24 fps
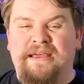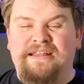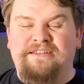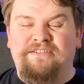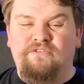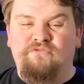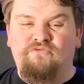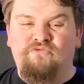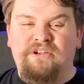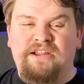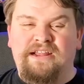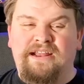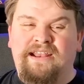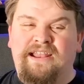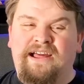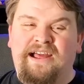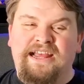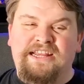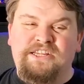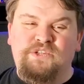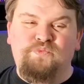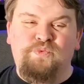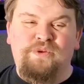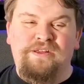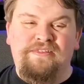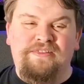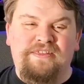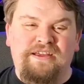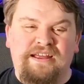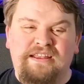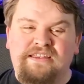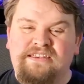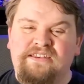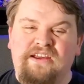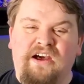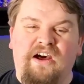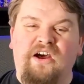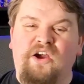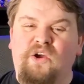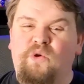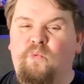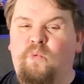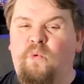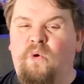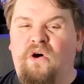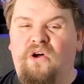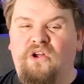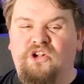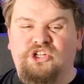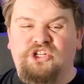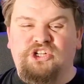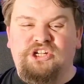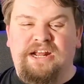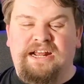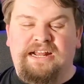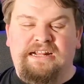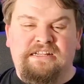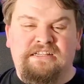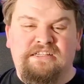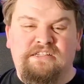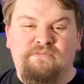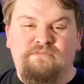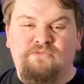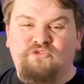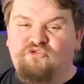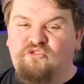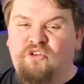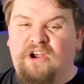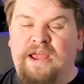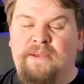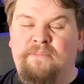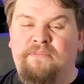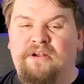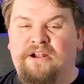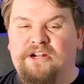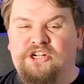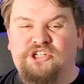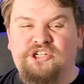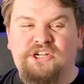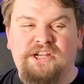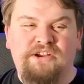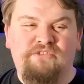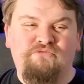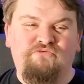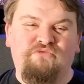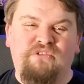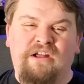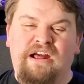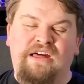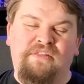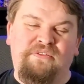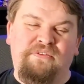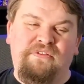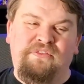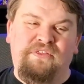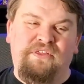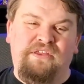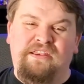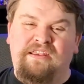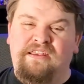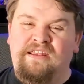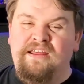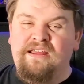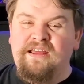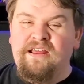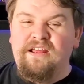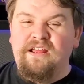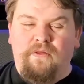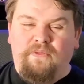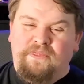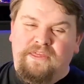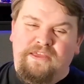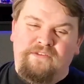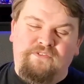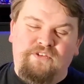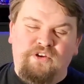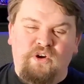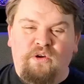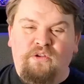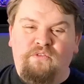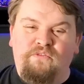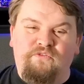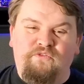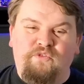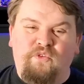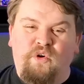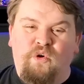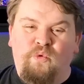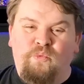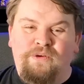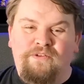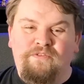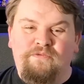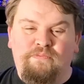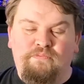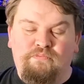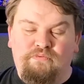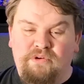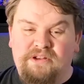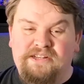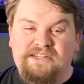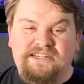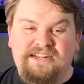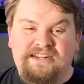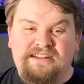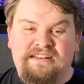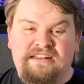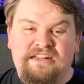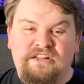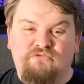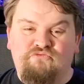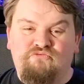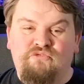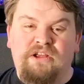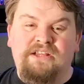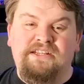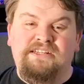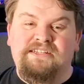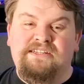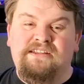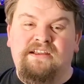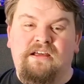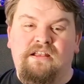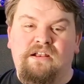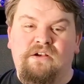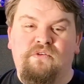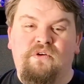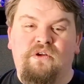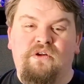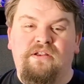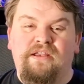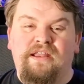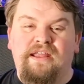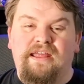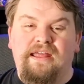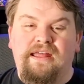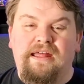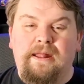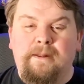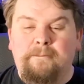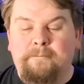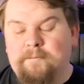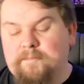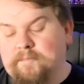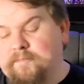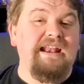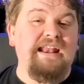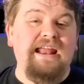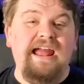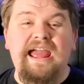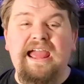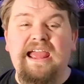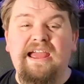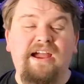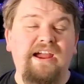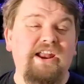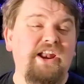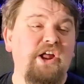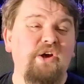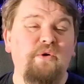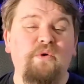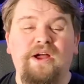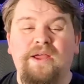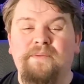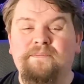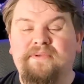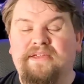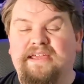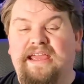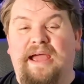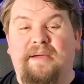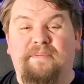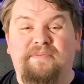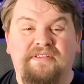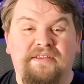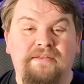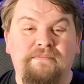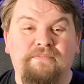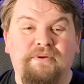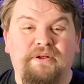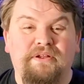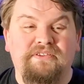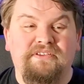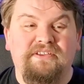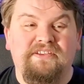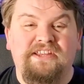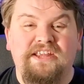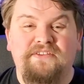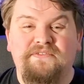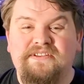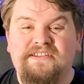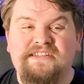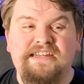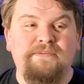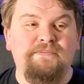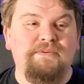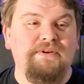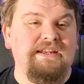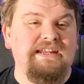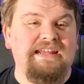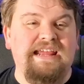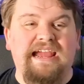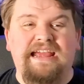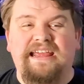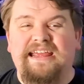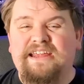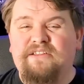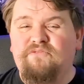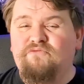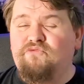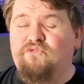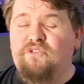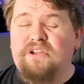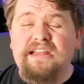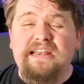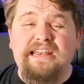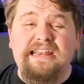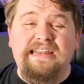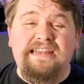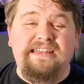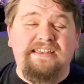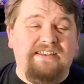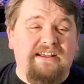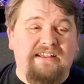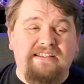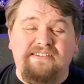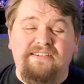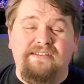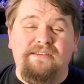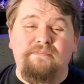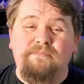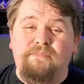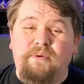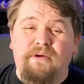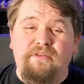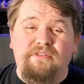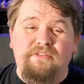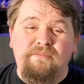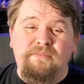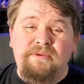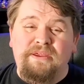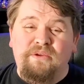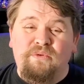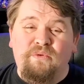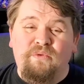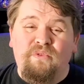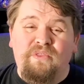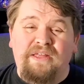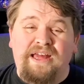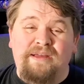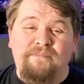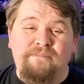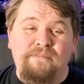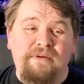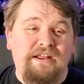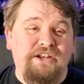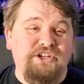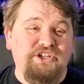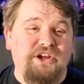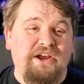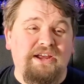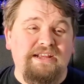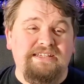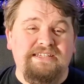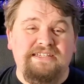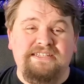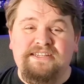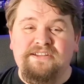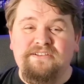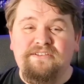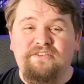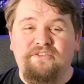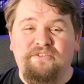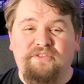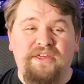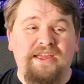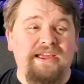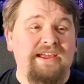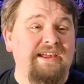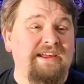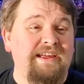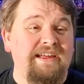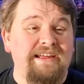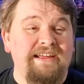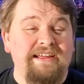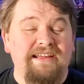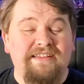better realized with a dark wash and some dry brushing rather than what they've gone for with printing this rust color on here. And hey, I know I'm Captain Positivity, but yeah, it really doesn't bother me all that much. I still think